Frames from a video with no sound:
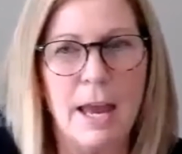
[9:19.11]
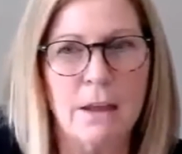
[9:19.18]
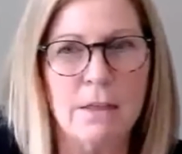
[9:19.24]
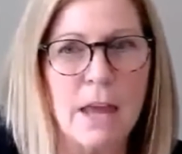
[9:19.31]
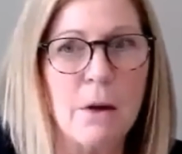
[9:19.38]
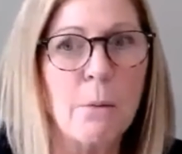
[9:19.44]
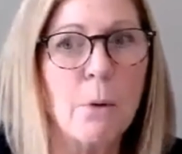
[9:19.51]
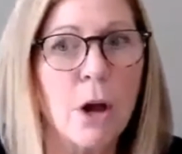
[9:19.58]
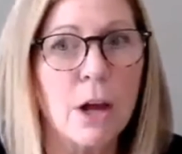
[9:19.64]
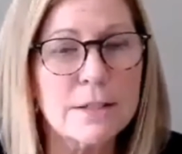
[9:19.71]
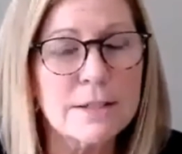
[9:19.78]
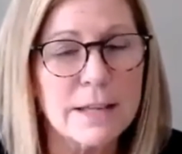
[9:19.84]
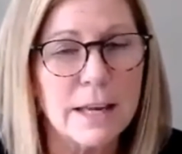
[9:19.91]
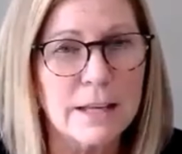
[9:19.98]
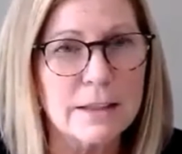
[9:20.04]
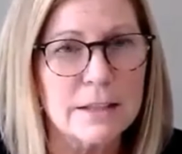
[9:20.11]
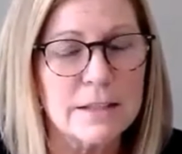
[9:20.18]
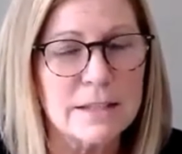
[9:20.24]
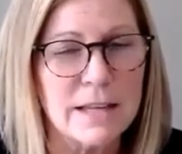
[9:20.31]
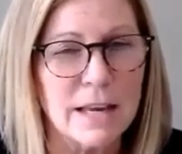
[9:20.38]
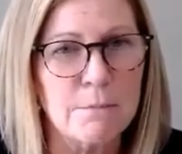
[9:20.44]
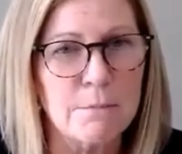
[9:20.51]
And they were all saying
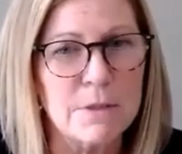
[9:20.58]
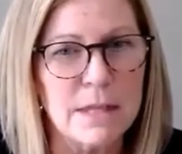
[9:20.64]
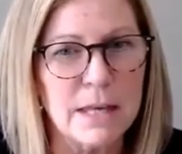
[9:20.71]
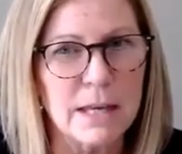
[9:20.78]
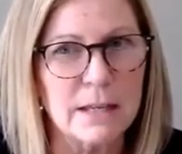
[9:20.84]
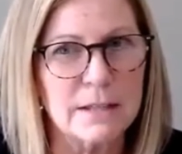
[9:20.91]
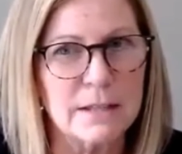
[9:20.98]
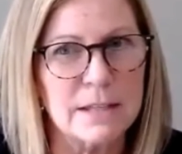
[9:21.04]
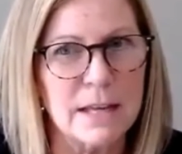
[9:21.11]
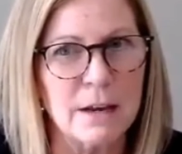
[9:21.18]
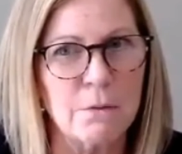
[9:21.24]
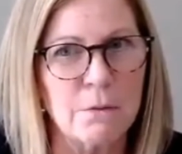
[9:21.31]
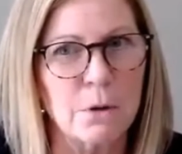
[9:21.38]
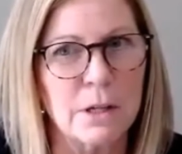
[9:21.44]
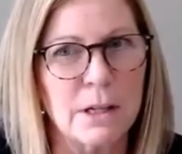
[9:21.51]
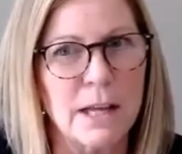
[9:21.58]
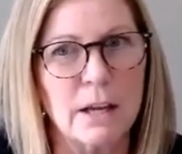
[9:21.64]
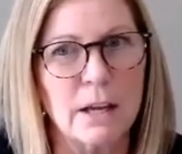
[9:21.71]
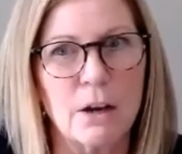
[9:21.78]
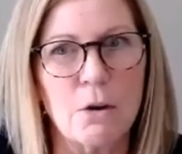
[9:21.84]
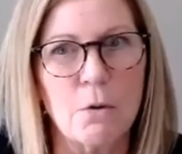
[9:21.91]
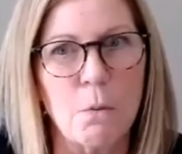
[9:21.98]
the same things, and we're
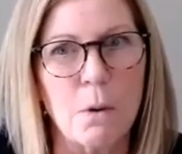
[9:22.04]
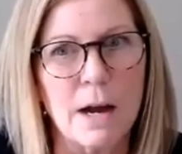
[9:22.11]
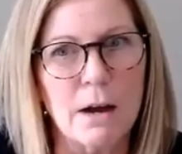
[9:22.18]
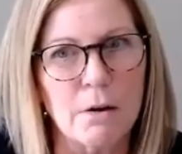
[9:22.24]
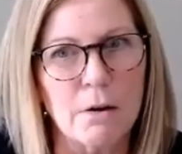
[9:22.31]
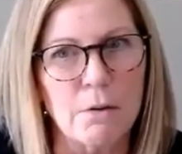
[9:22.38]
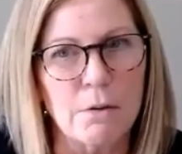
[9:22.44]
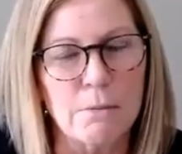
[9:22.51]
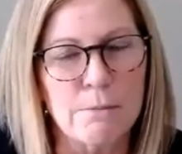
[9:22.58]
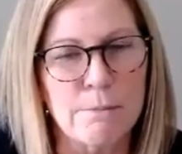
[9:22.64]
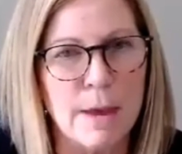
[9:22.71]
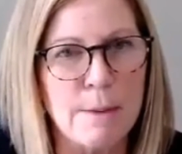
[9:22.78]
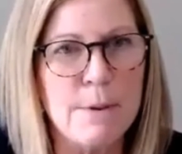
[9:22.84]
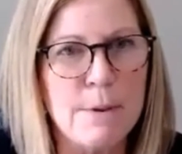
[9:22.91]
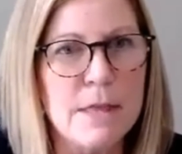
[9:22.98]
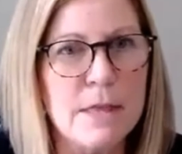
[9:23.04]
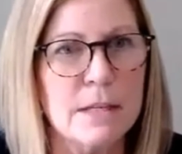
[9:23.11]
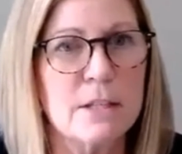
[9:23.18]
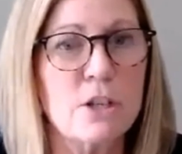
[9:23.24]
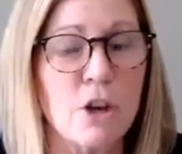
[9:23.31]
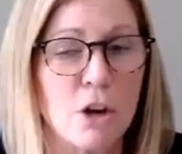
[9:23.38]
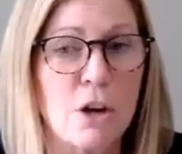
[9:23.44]
like, oh, wow, maybe
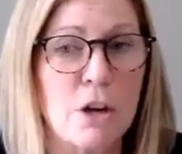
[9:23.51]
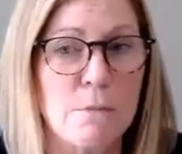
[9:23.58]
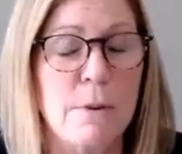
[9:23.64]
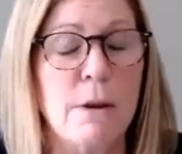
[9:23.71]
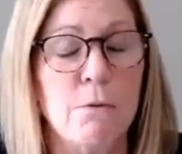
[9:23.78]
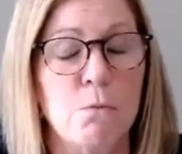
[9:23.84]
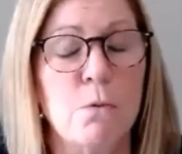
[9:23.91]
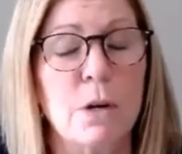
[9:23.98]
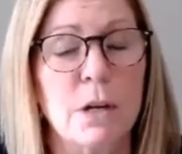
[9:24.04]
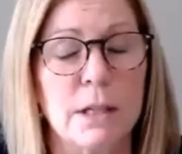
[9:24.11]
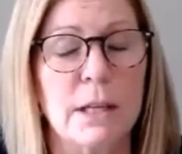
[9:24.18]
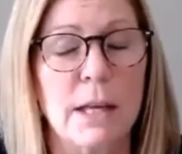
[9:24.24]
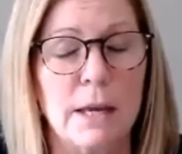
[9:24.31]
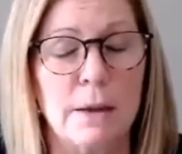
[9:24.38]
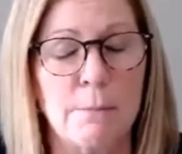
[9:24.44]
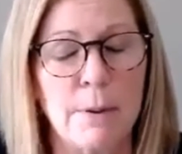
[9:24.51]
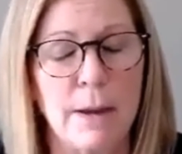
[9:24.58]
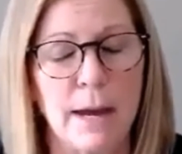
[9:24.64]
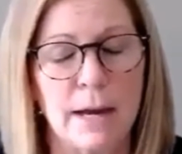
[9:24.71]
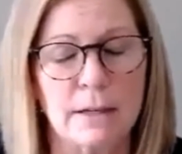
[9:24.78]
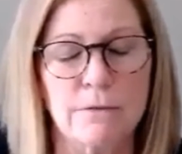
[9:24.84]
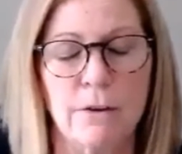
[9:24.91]
this could be really
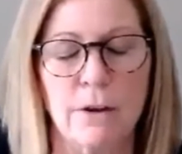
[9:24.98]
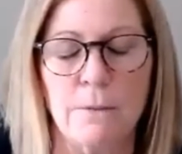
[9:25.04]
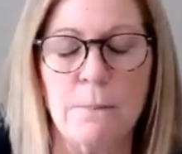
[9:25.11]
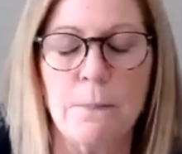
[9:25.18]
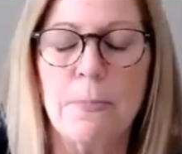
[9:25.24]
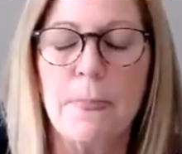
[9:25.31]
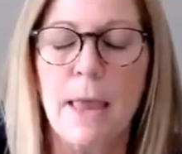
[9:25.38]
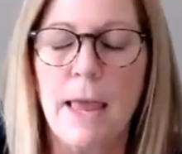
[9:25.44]
impactful.